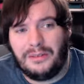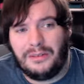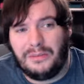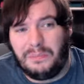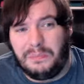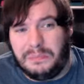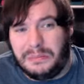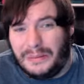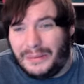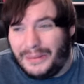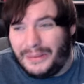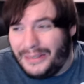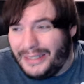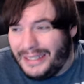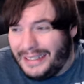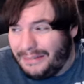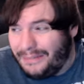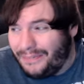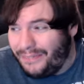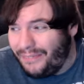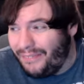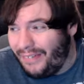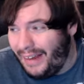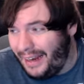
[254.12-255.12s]
pretty
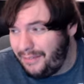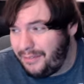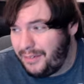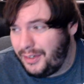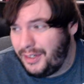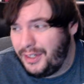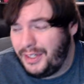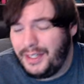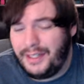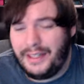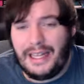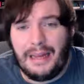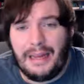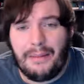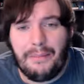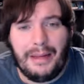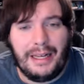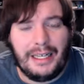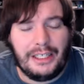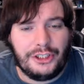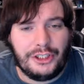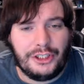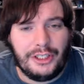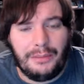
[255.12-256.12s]
favored in that
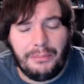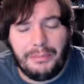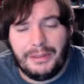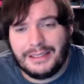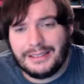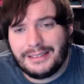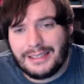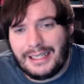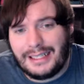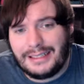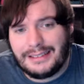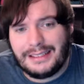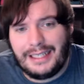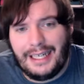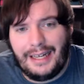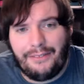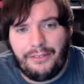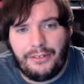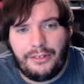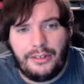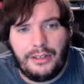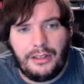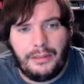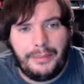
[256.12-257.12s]
matchup, but it's nice to have a
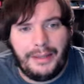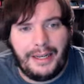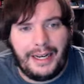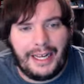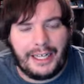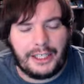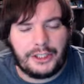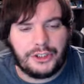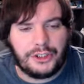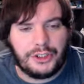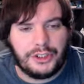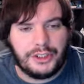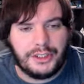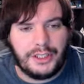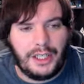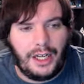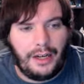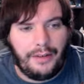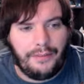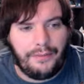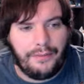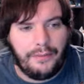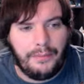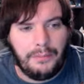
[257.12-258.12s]
little bit extra
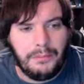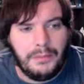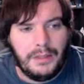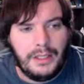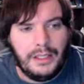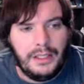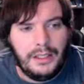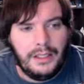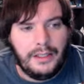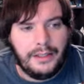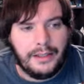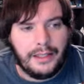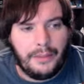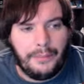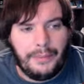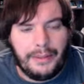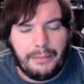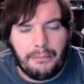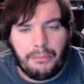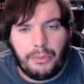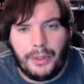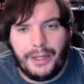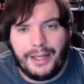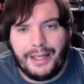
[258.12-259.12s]
stuff that we can
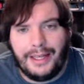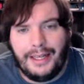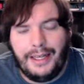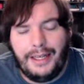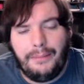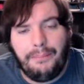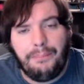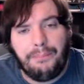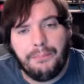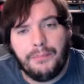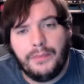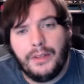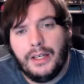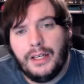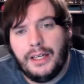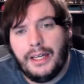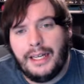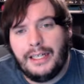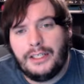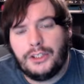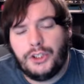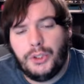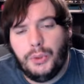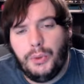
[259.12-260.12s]
bring in.
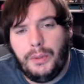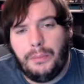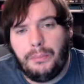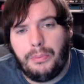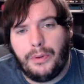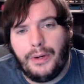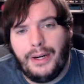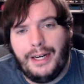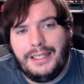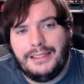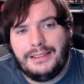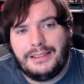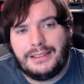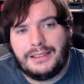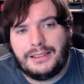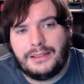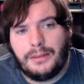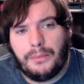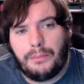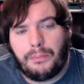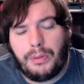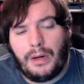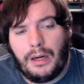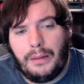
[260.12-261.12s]
And two of Braids,
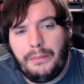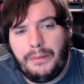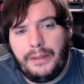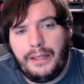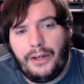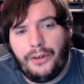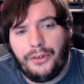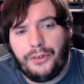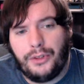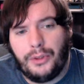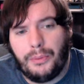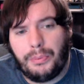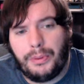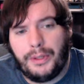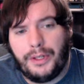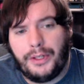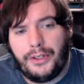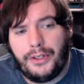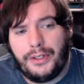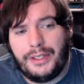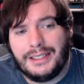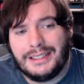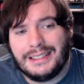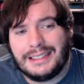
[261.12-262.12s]
probably also pretty good
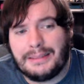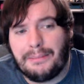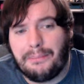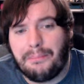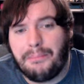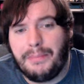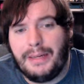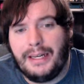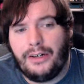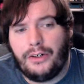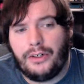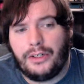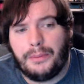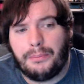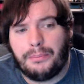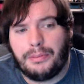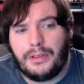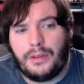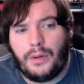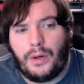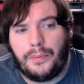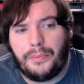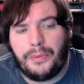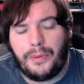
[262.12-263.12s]
against the Mirror to
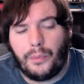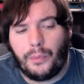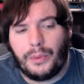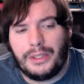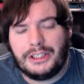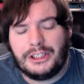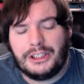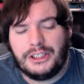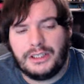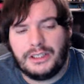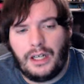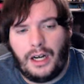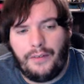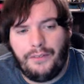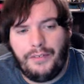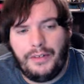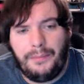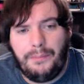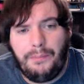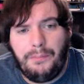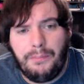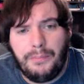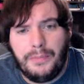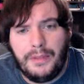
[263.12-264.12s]
blow up the Witch's
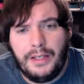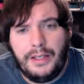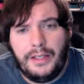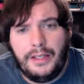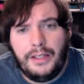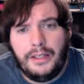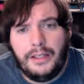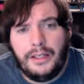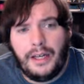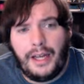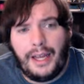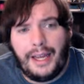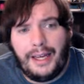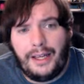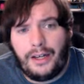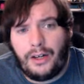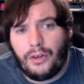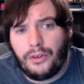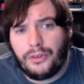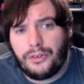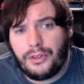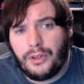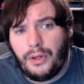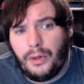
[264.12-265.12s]
Oven. And
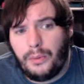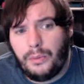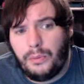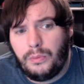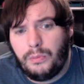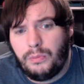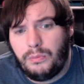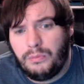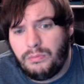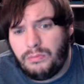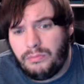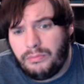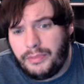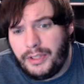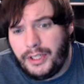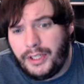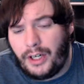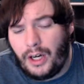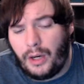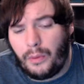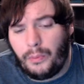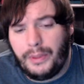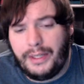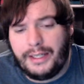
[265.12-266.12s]
also you
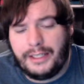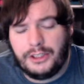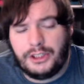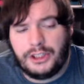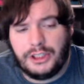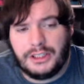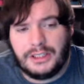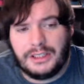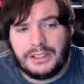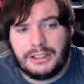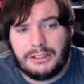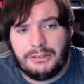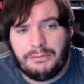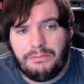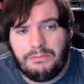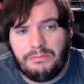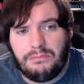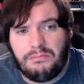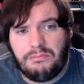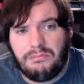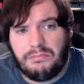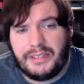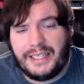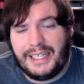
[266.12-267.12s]
know, we could just
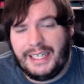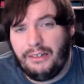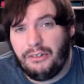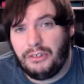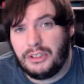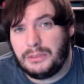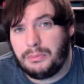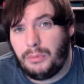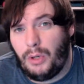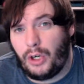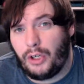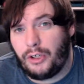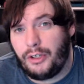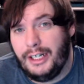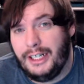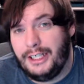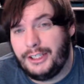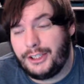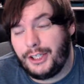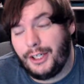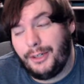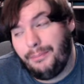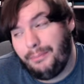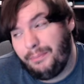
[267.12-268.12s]
kill a small
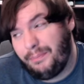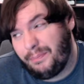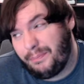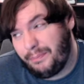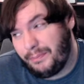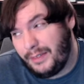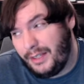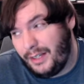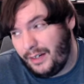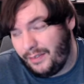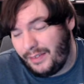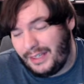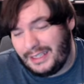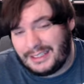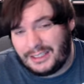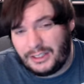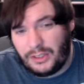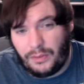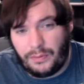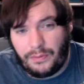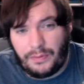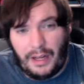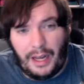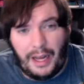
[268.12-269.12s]
creature. You know, that's
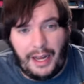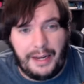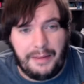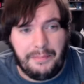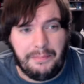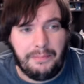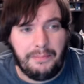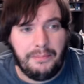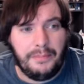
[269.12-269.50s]
still fine.